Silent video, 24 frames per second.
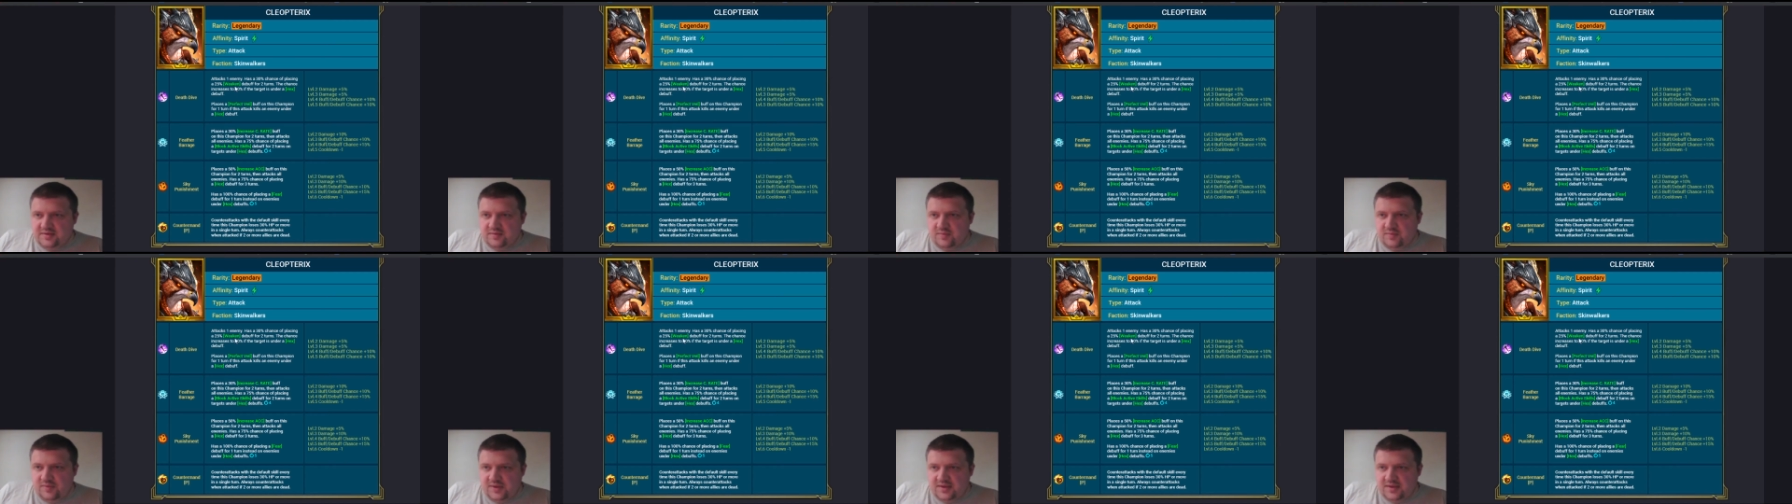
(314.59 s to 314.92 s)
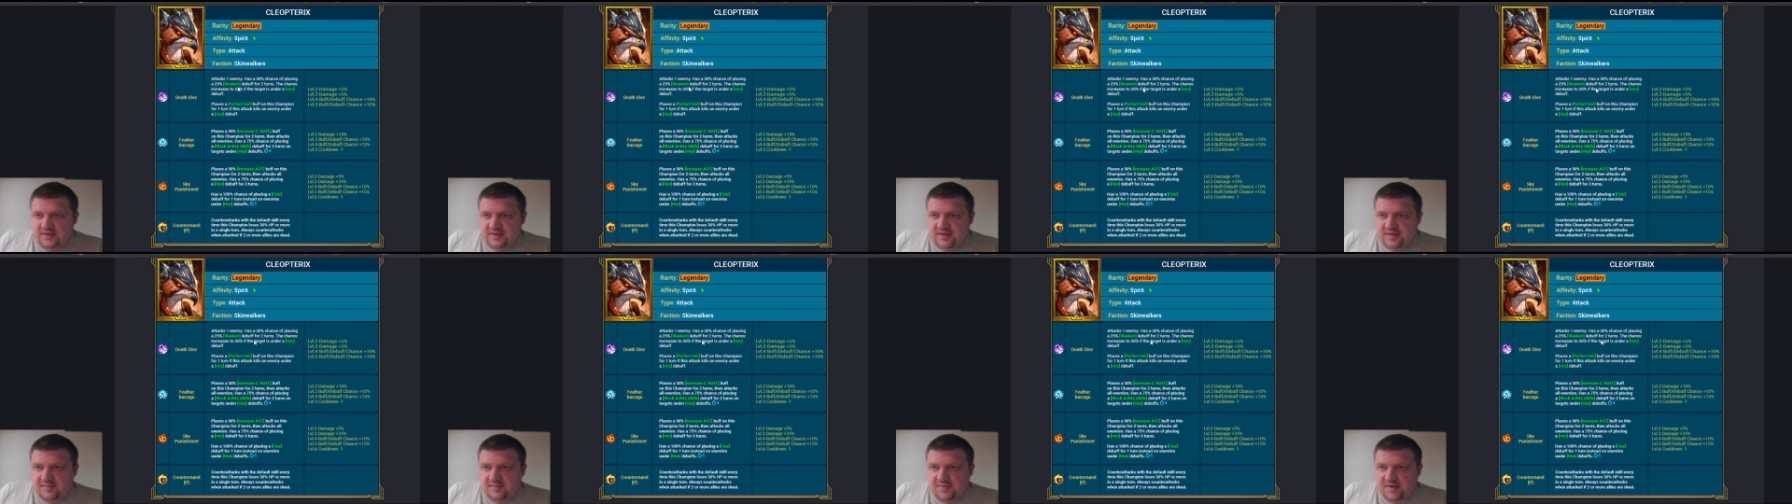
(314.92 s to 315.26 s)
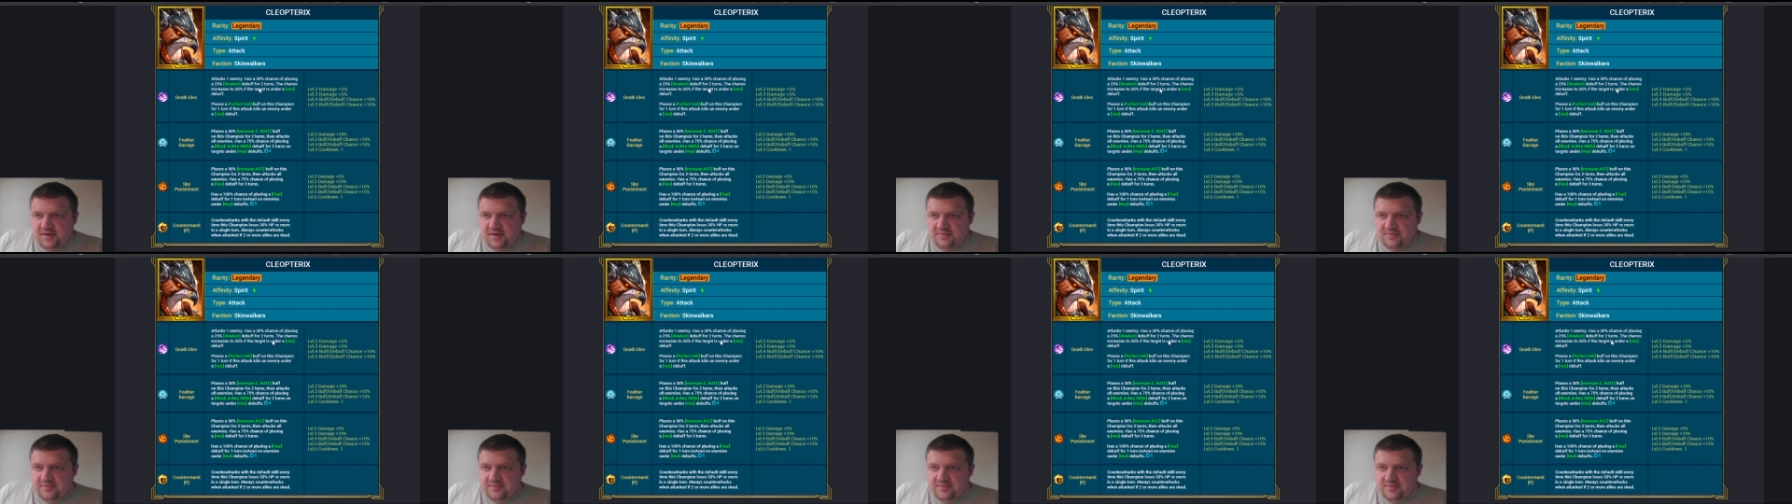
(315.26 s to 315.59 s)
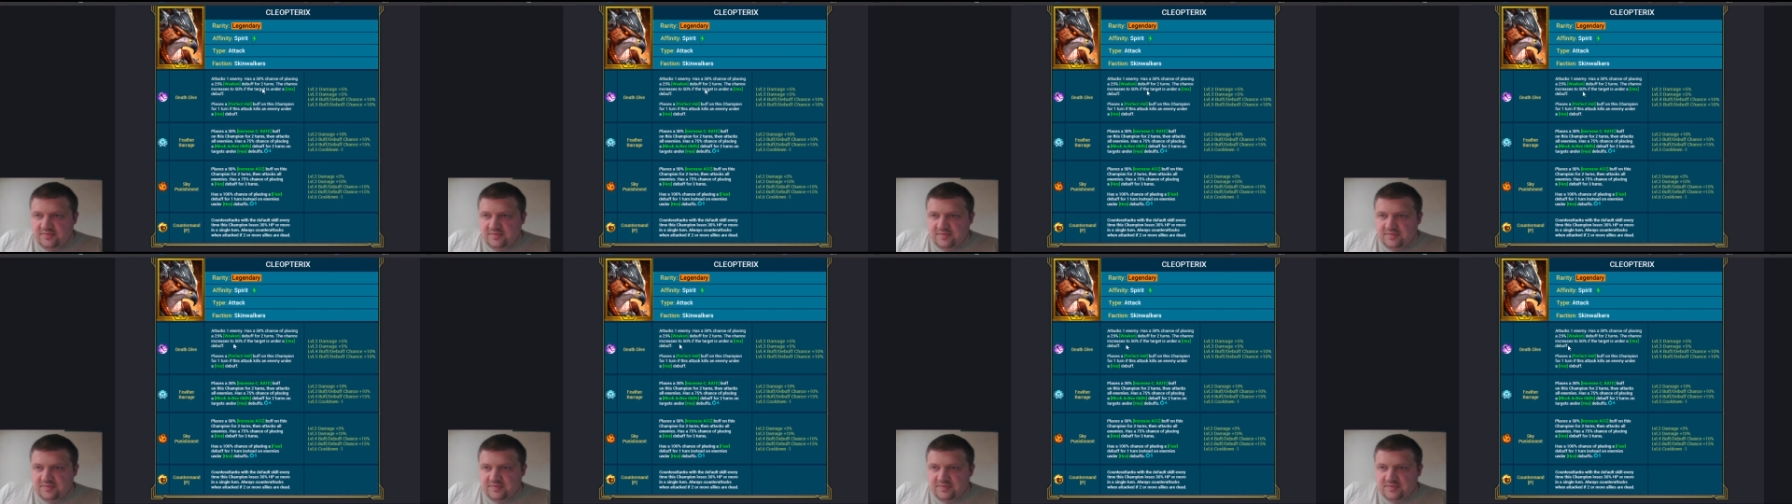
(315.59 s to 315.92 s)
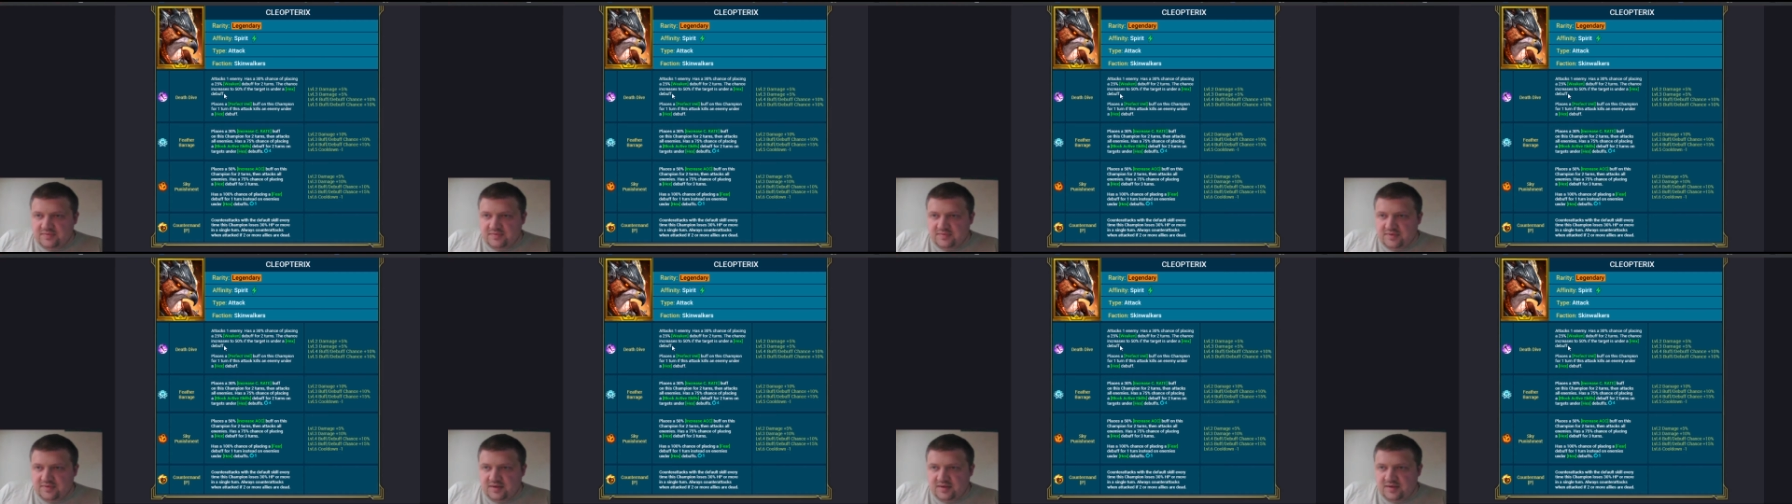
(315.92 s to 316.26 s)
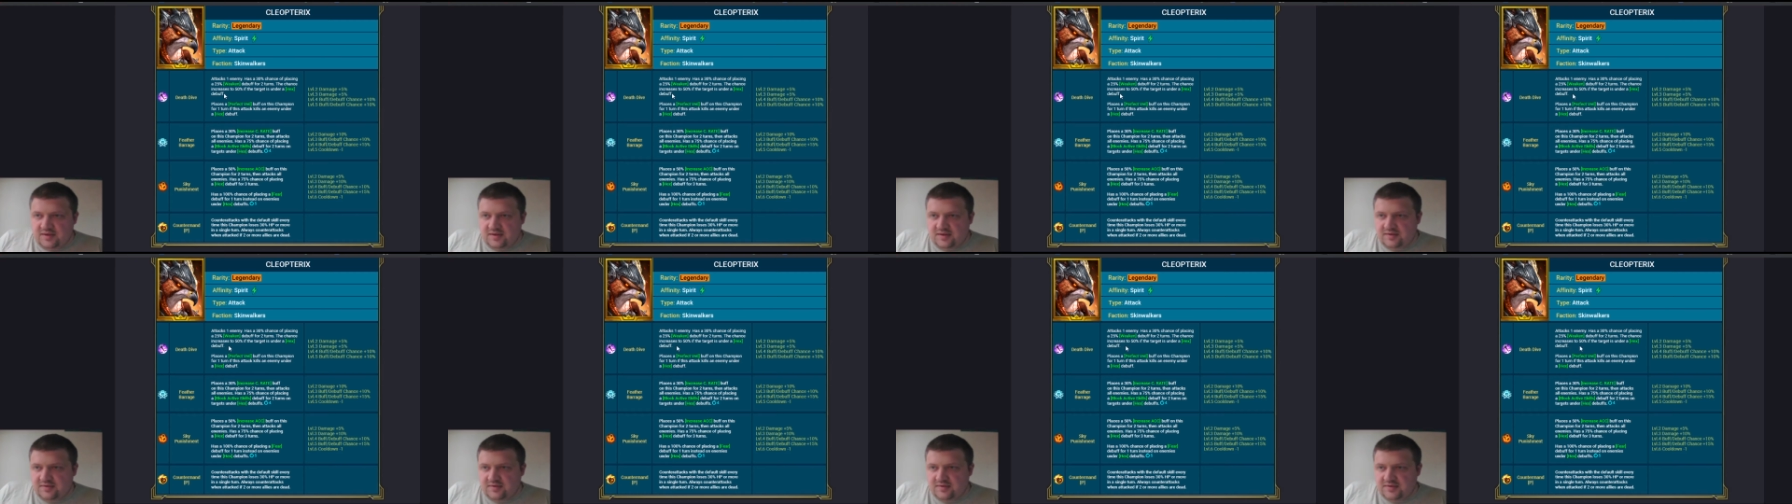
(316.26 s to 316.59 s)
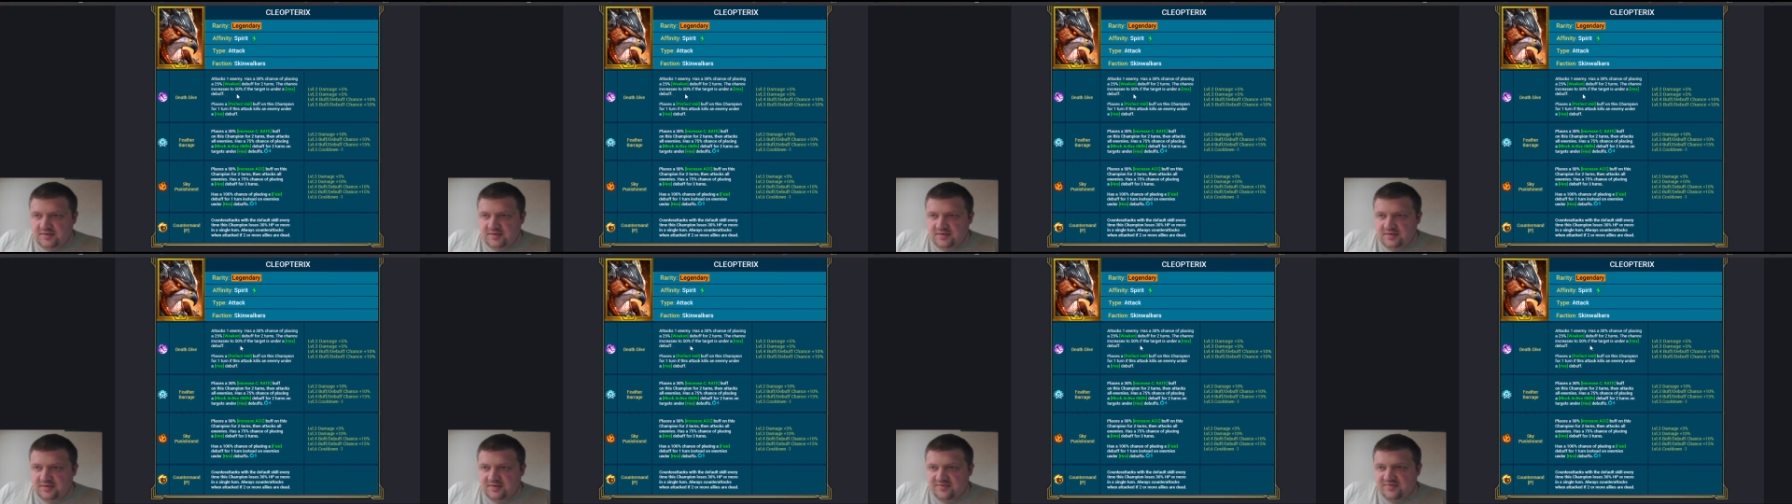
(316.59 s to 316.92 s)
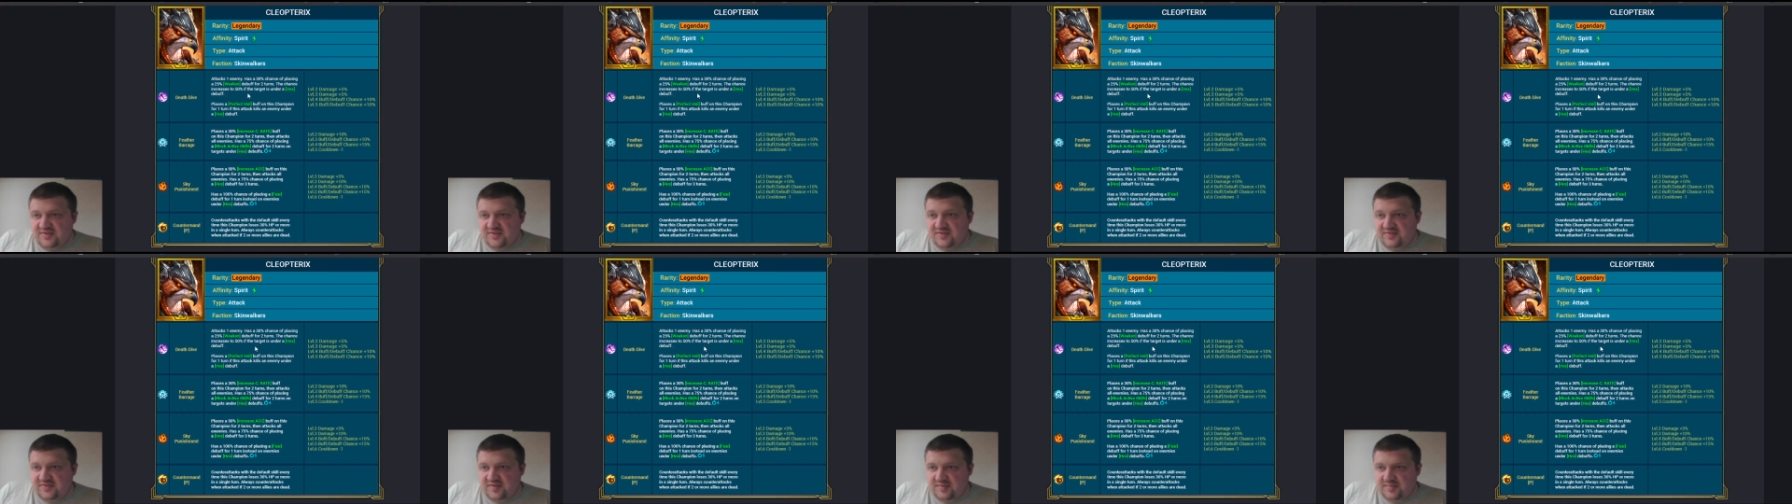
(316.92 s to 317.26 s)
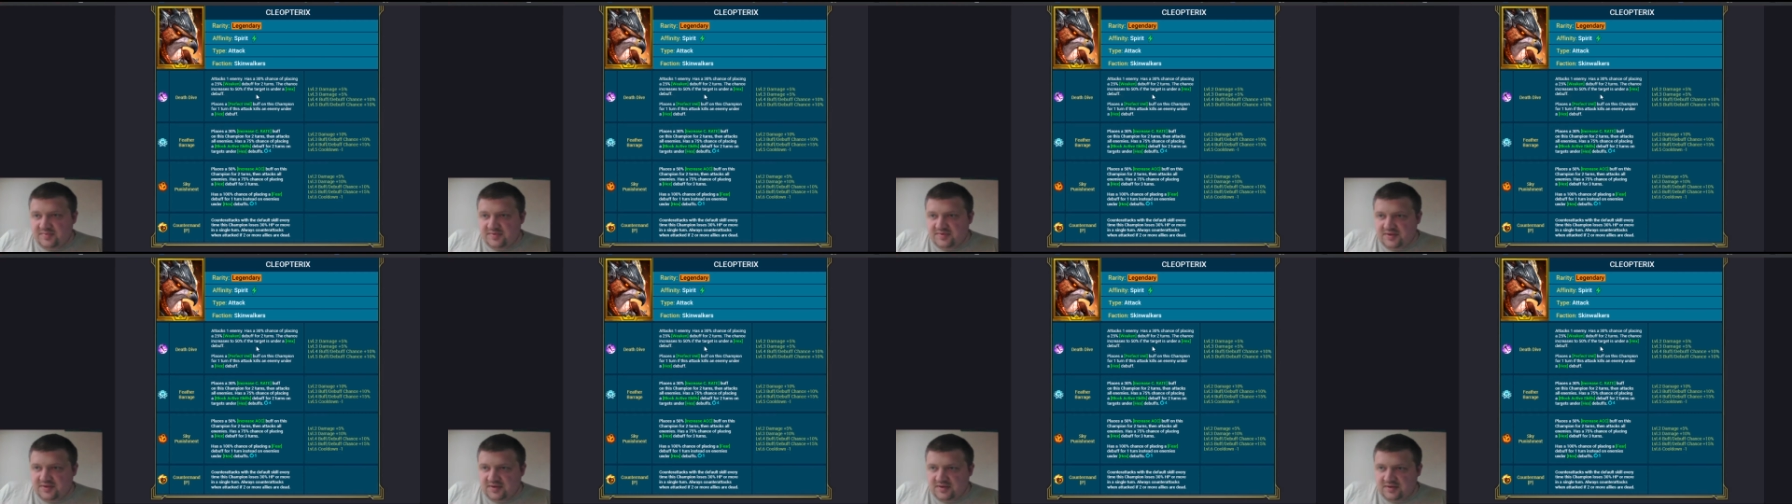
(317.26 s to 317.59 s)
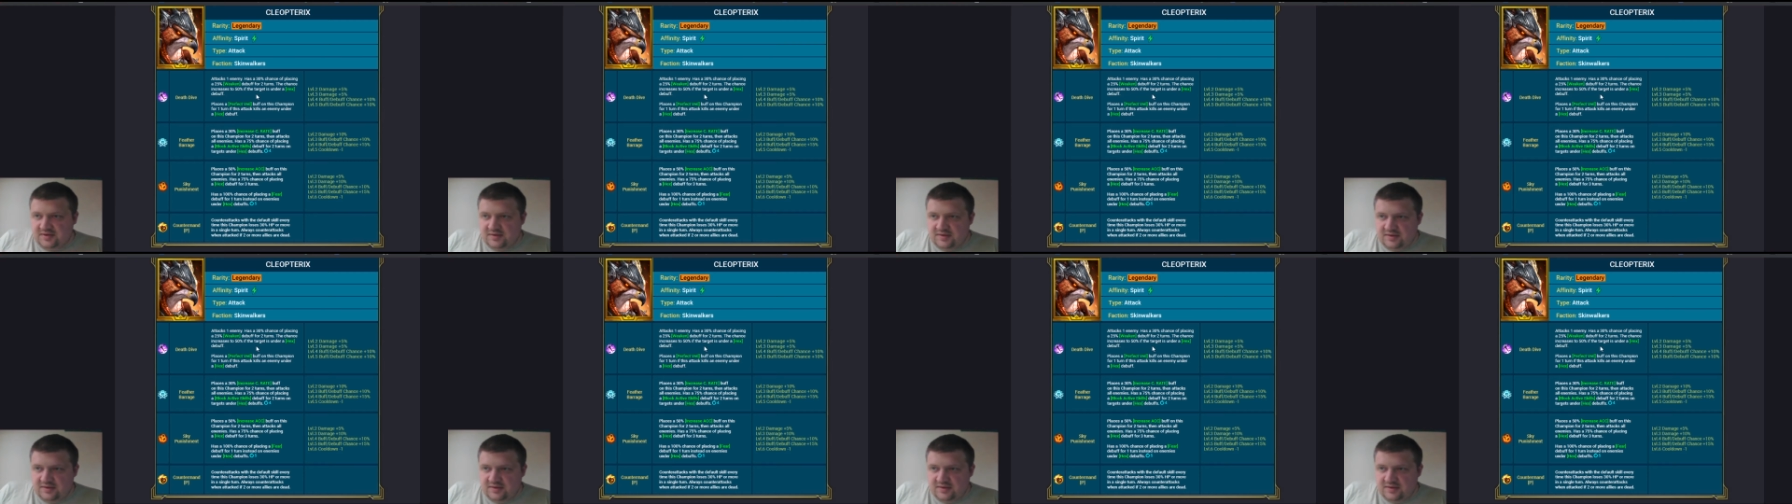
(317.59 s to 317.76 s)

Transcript: weaken debuff, increases to 50%,